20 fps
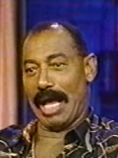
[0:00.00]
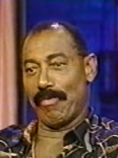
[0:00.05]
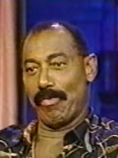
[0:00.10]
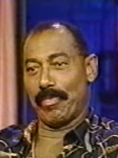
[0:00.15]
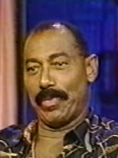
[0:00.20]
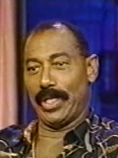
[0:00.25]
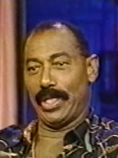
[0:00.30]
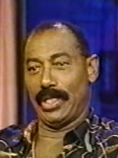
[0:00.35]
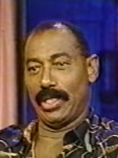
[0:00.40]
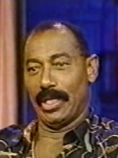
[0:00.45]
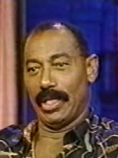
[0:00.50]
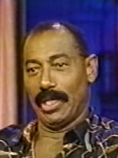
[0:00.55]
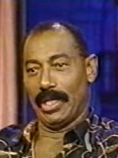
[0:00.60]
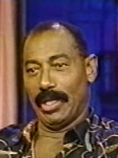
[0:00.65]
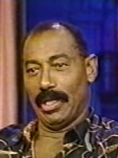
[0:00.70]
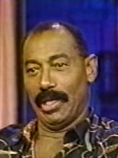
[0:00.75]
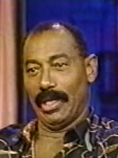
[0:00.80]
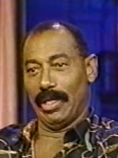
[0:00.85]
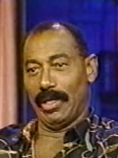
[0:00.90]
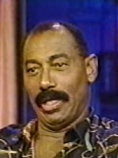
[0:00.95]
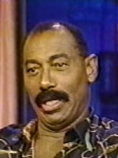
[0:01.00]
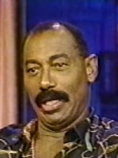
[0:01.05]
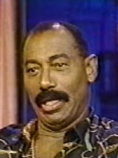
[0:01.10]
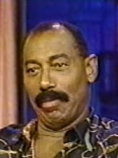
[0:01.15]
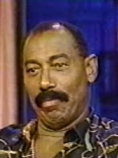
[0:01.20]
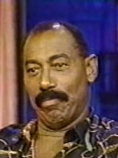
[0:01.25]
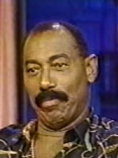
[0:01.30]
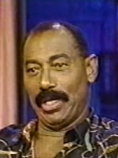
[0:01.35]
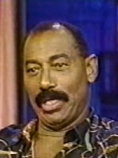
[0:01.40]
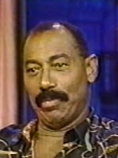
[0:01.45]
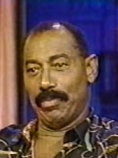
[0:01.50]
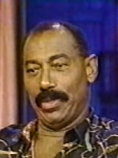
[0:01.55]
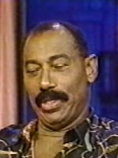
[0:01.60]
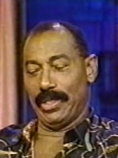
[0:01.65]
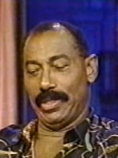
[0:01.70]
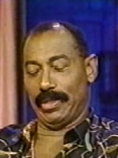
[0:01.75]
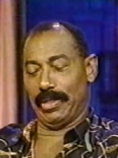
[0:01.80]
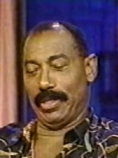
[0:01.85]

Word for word: I would be maybe